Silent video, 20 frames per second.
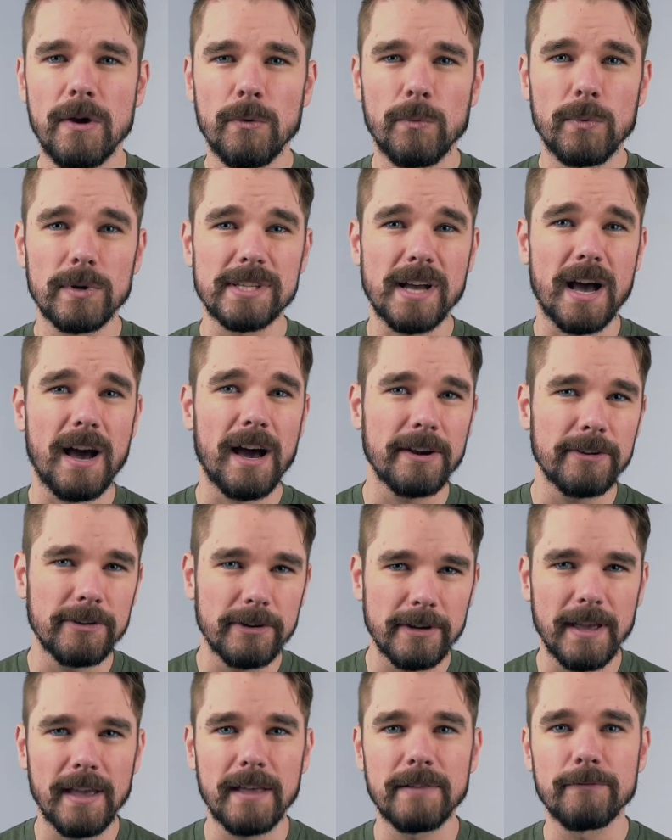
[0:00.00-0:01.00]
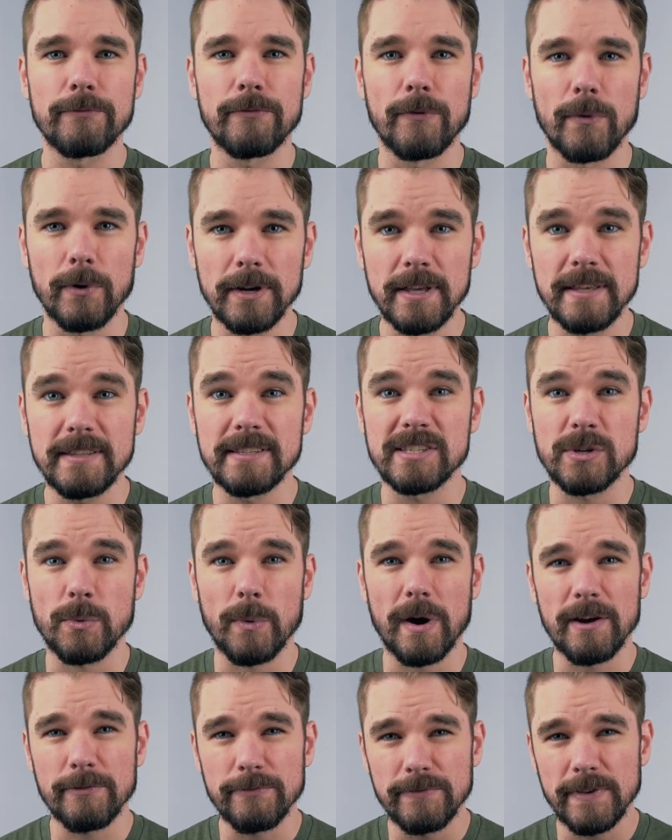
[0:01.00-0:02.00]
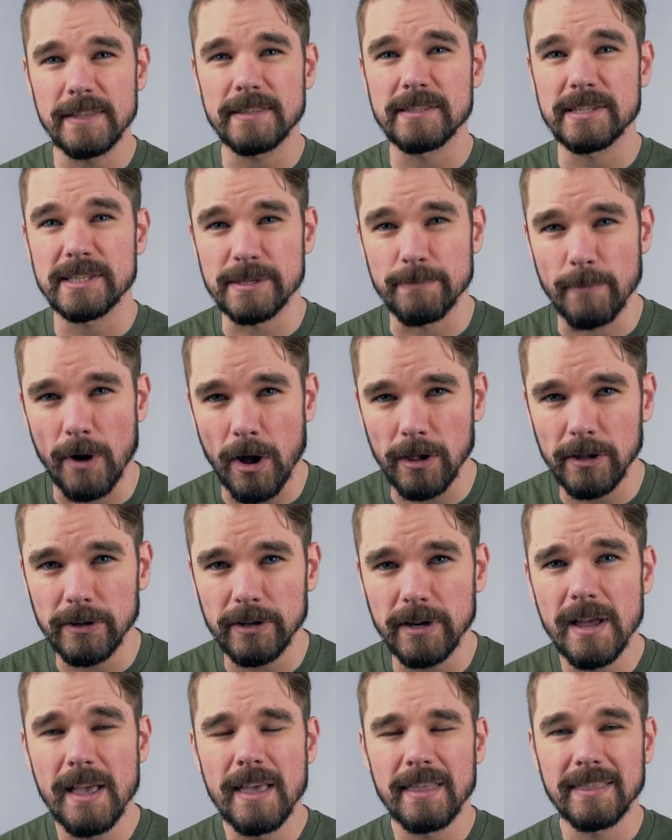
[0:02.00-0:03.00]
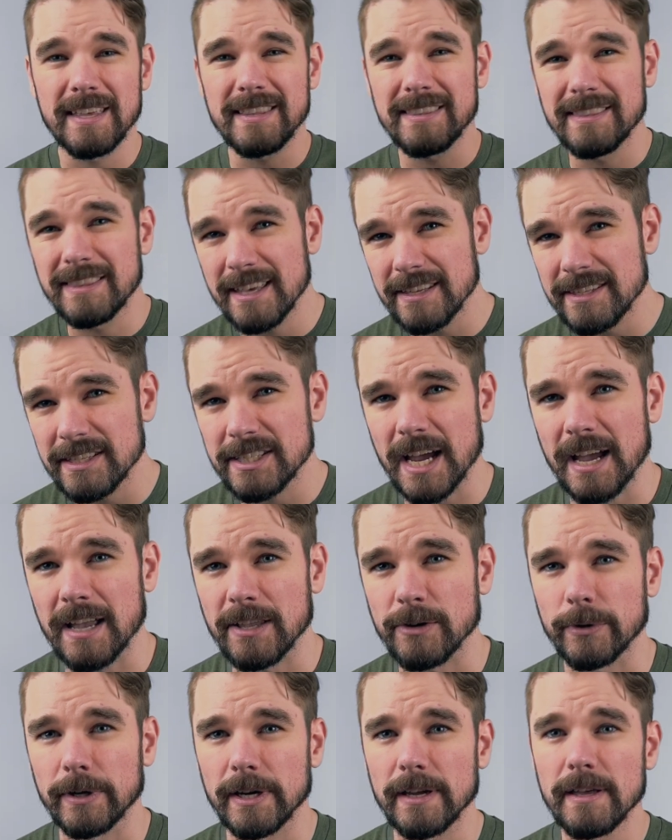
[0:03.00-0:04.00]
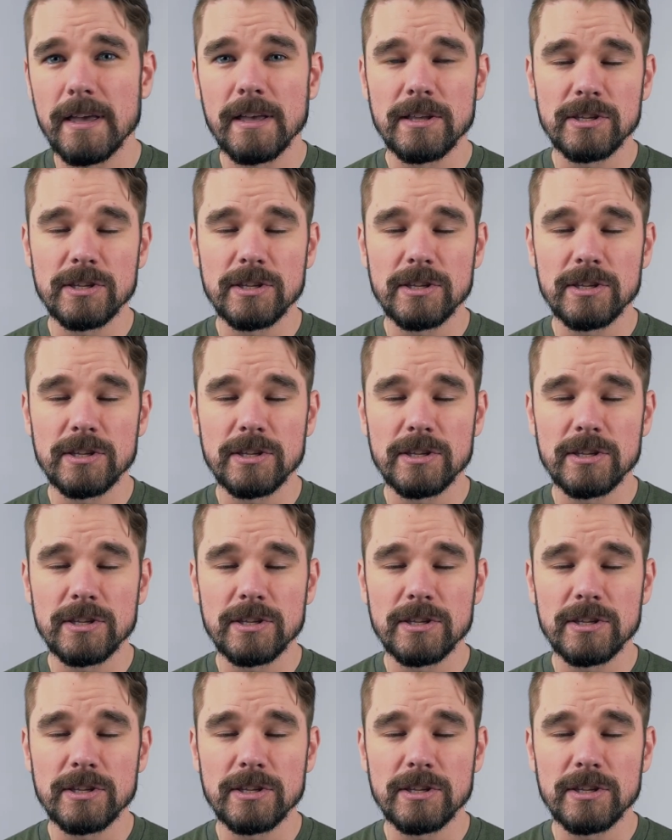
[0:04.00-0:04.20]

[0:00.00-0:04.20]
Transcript: was 140 square feet smaller than this January.